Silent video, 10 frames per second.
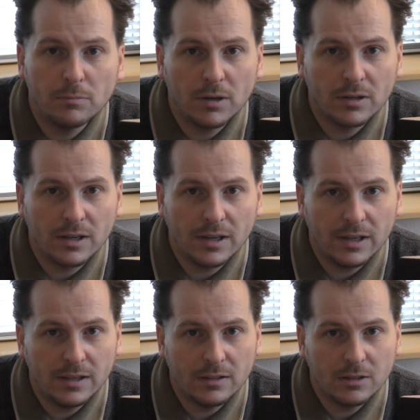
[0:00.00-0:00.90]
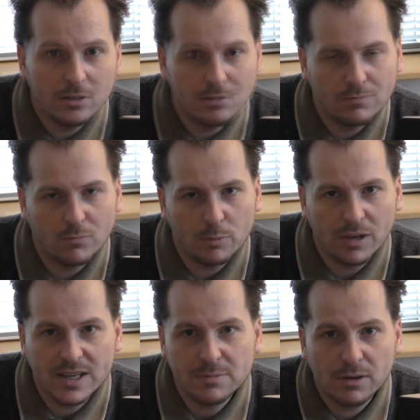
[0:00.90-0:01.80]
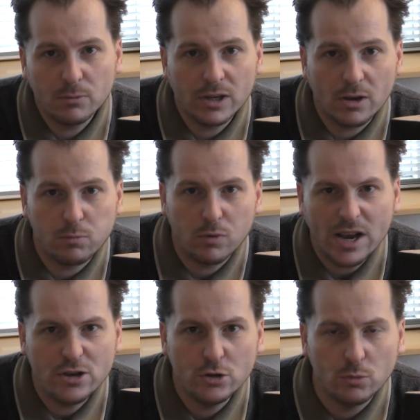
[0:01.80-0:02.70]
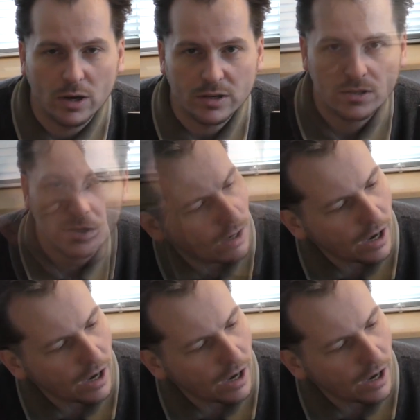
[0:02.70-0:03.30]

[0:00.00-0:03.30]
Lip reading: but in replacement we got brand new ones.